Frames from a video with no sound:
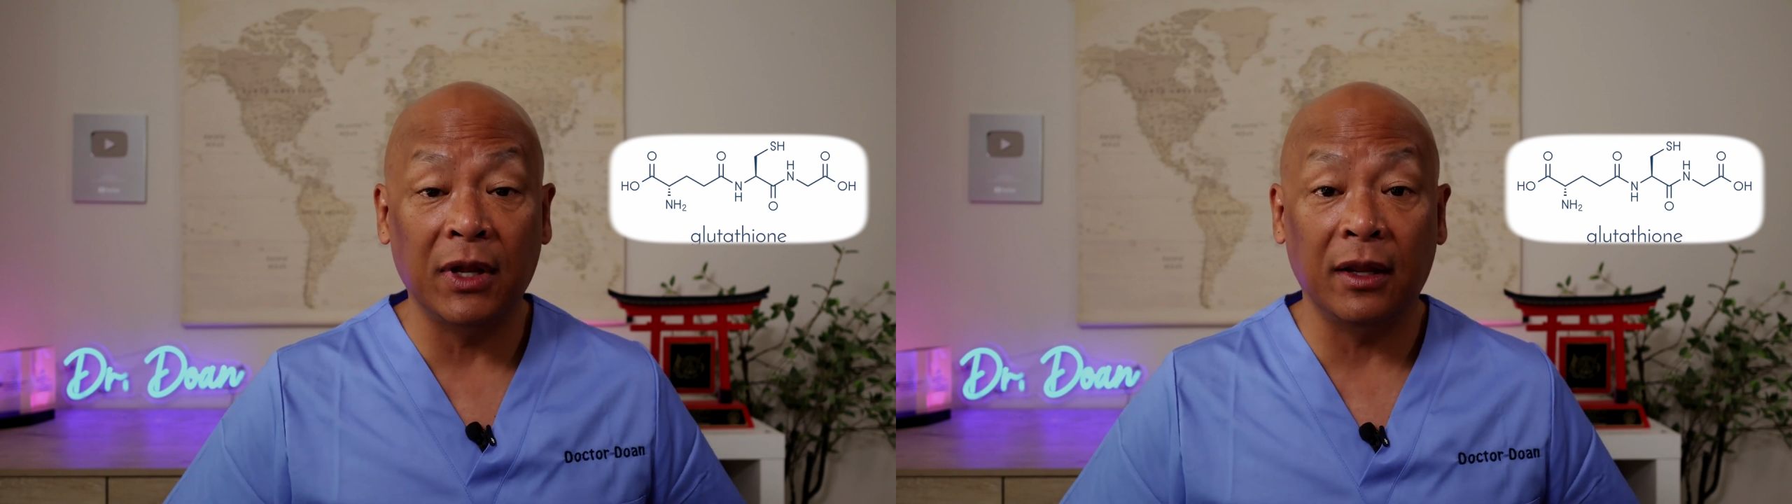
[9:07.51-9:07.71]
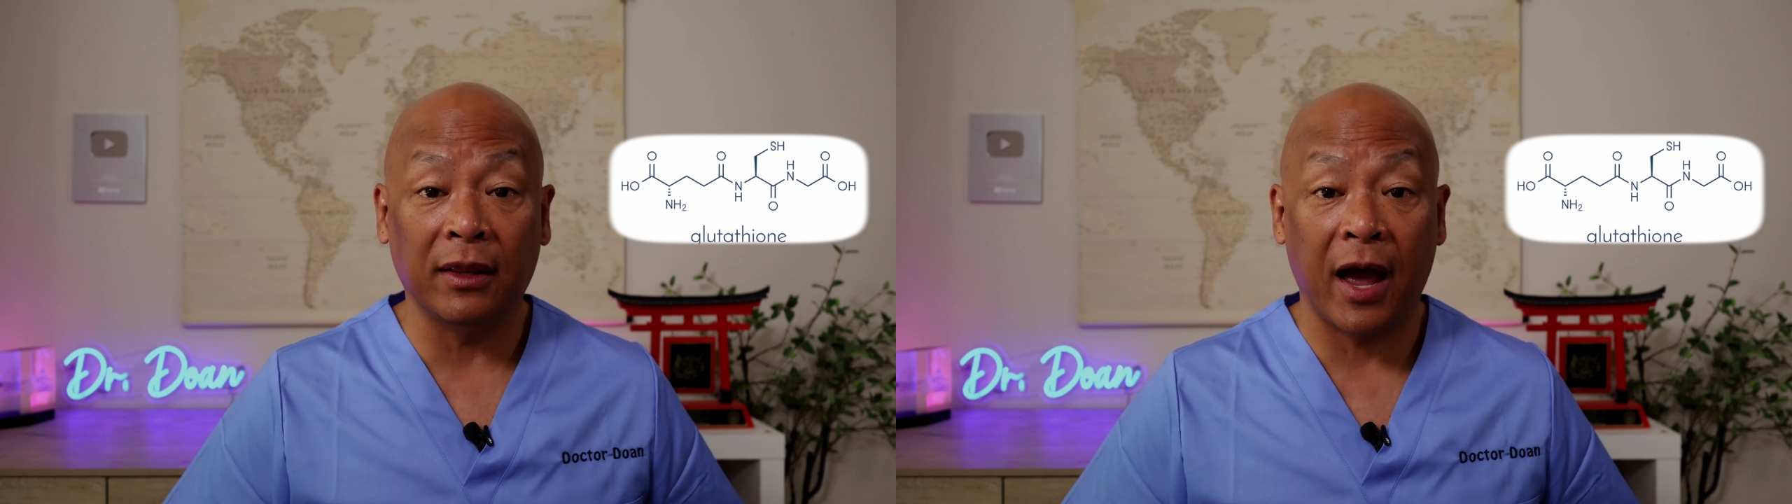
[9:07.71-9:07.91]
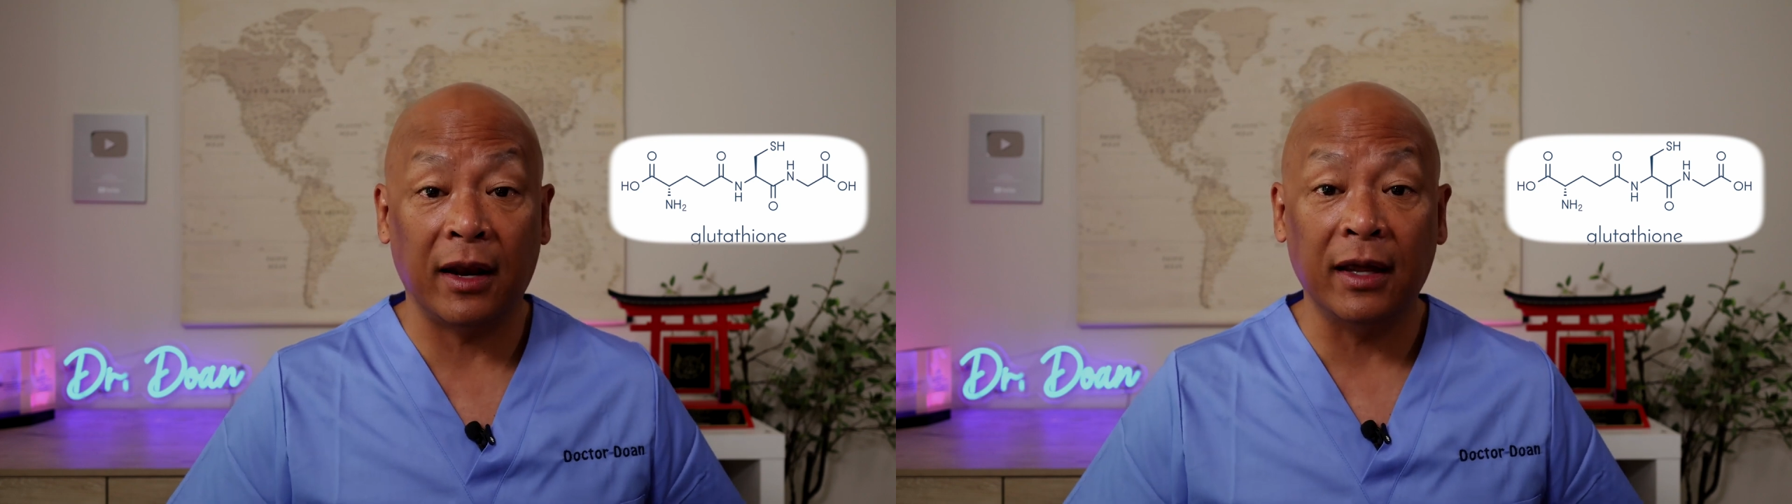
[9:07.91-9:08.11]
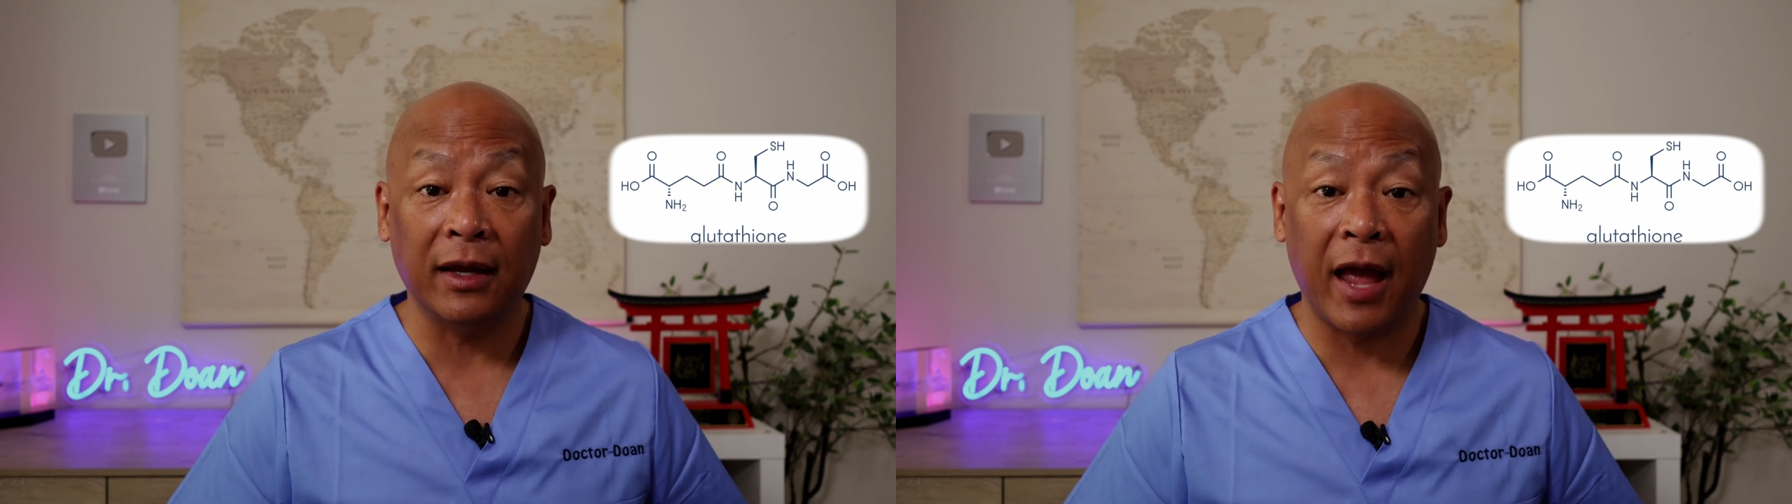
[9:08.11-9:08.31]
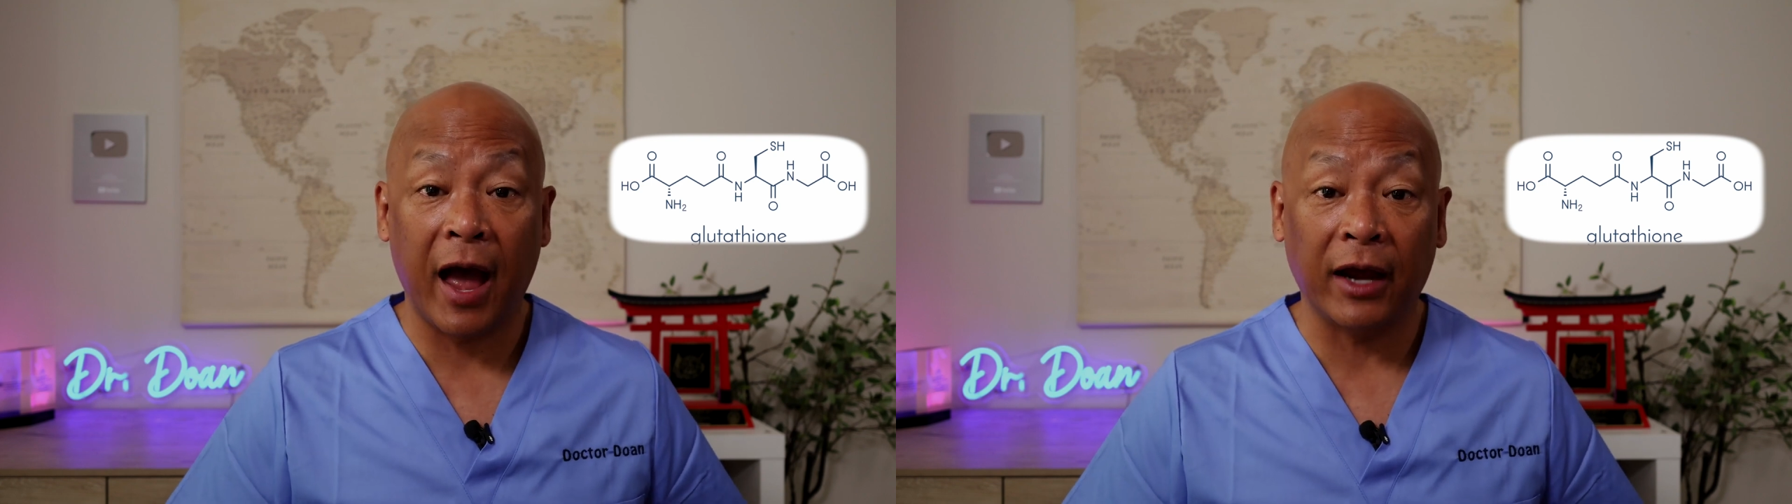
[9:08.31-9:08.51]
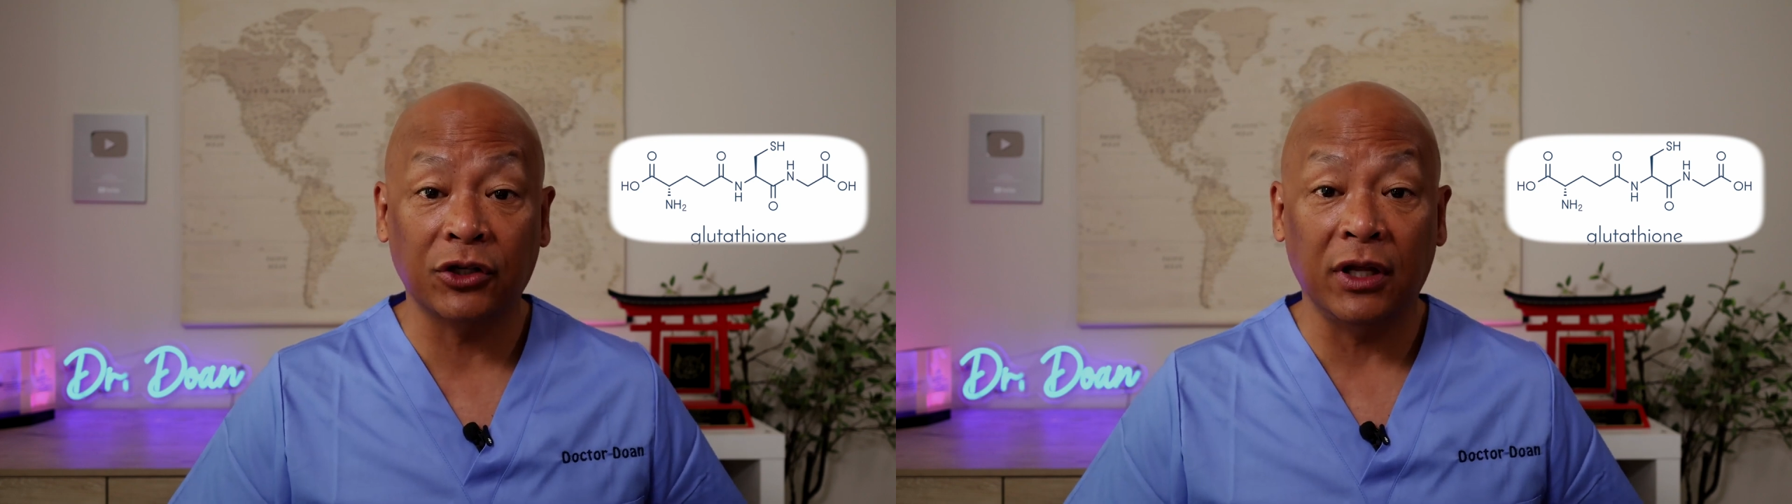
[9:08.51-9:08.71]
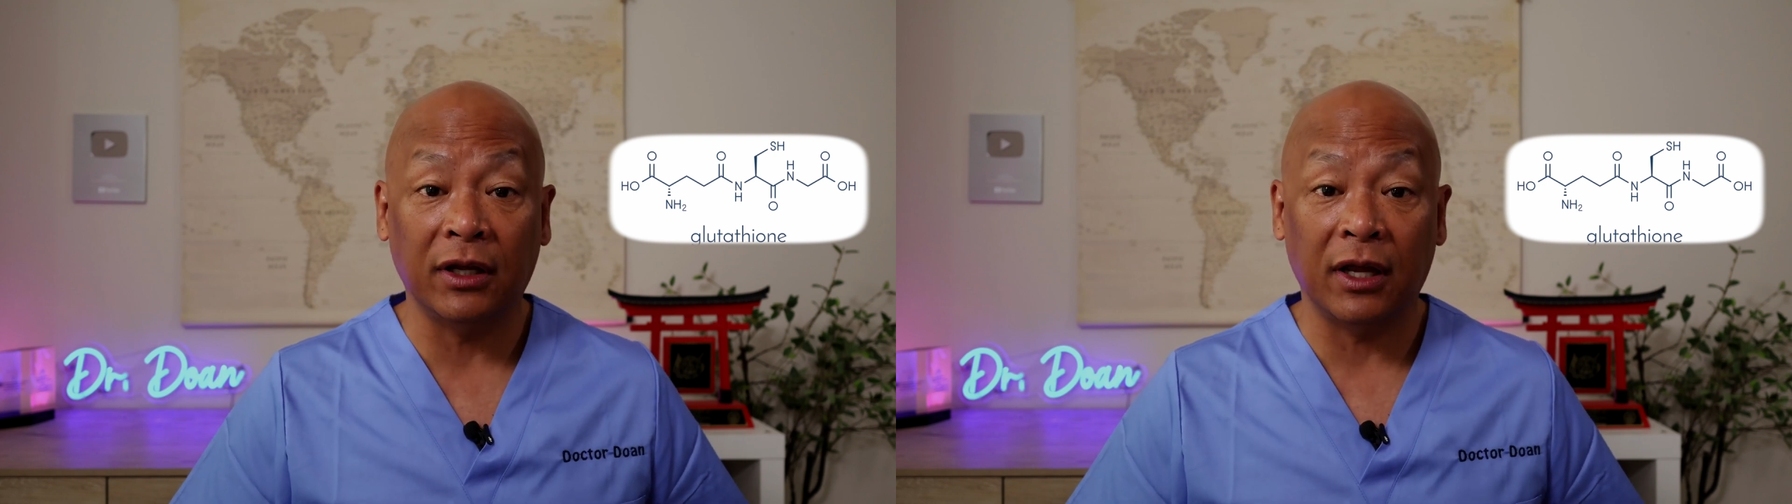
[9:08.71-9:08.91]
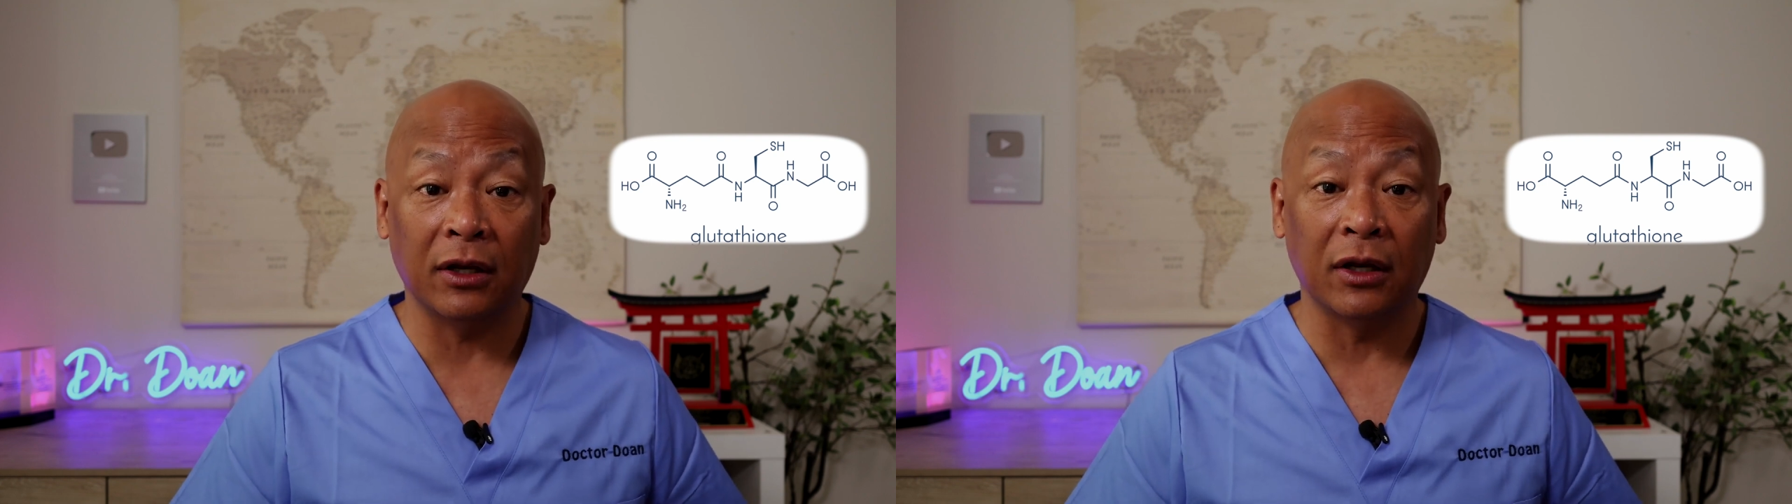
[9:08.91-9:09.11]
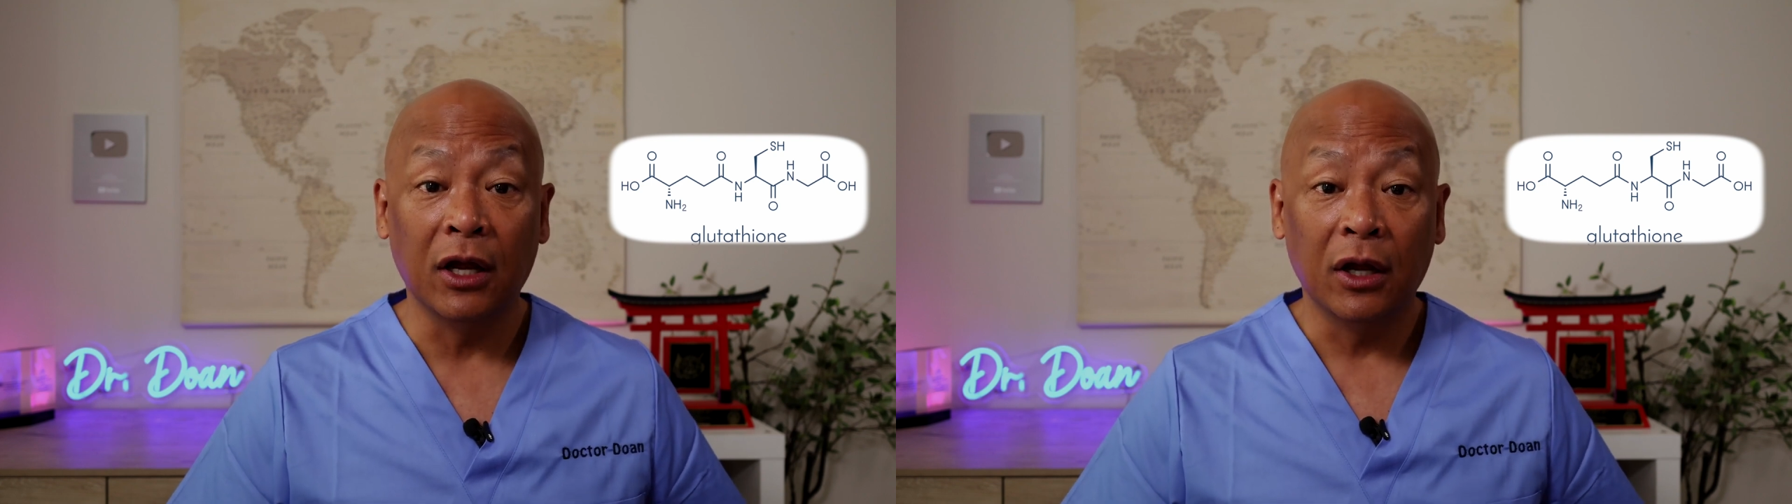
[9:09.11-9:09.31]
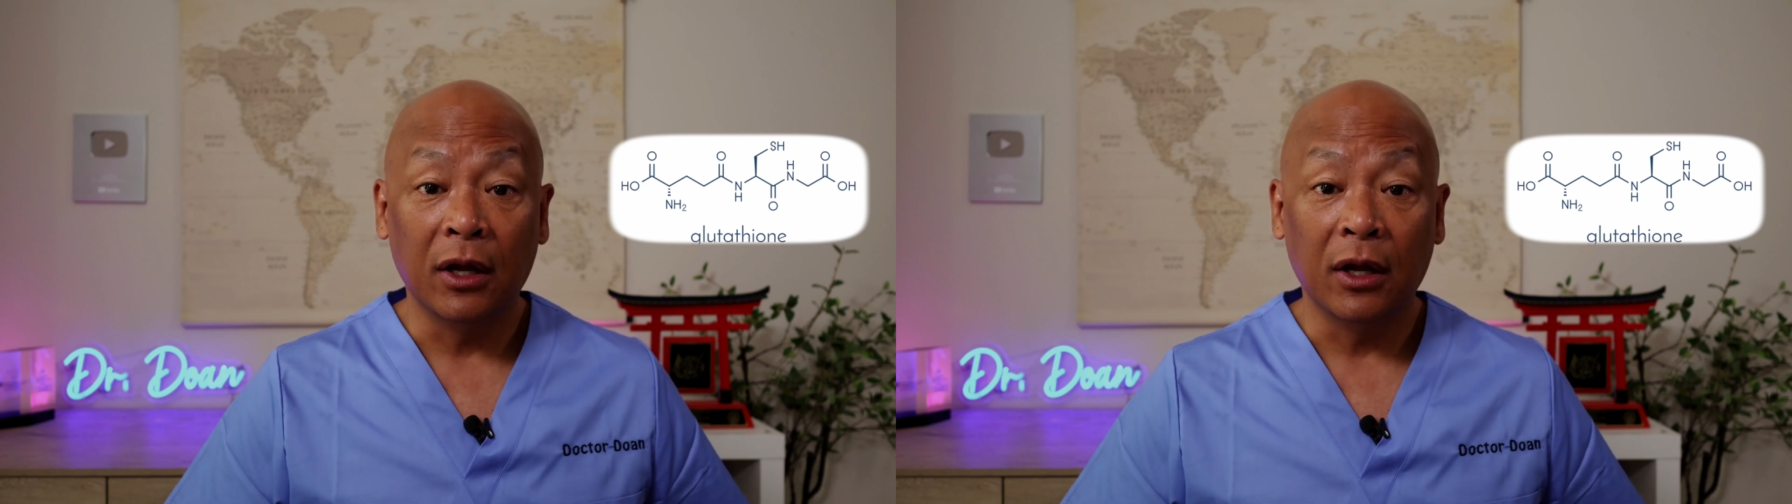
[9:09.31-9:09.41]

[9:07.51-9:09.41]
meaning that it actually can